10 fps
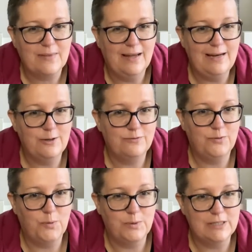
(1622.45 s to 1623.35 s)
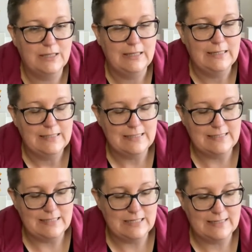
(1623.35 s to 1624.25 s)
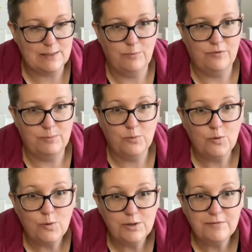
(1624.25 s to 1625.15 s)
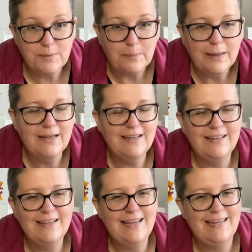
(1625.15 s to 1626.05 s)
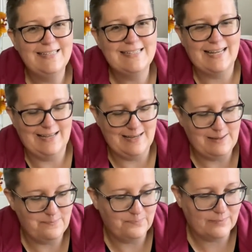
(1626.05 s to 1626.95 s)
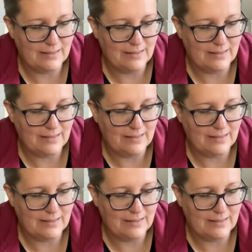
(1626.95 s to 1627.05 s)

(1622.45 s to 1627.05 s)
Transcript: I look forward to stitching some of them or all of them in time.